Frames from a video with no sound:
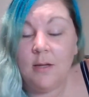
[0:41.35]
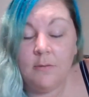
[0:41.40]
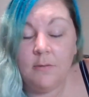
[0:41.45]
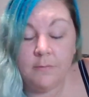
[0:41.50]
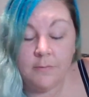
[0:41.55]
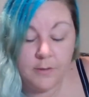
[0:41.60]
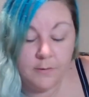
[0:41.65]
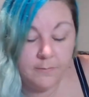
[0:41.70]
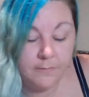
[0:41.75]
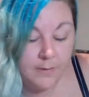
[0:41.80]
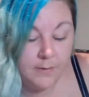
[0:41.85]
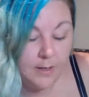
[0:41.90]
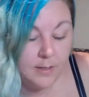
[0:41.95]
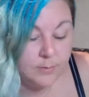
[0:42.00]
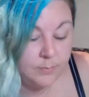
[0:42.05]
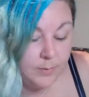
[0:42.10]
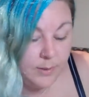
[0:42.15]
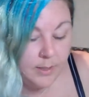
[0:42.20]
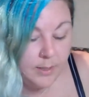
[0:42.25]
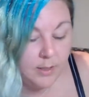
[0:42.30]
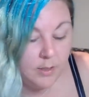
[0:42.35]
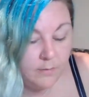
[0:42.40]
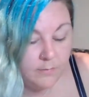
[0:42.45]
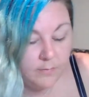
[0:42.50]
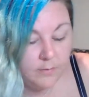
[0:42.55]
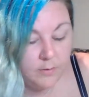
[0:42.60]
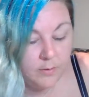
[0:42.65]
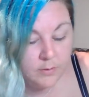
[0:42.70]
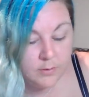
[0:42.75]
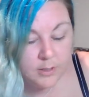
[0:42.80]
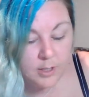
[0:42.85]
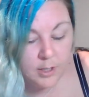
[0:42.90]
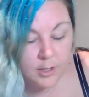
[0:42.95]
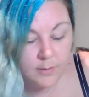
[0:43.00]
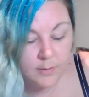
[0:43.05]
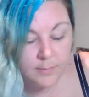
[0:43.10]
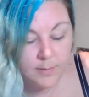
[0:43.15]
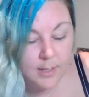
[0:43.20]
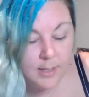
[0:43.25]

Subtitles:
for the first week of October.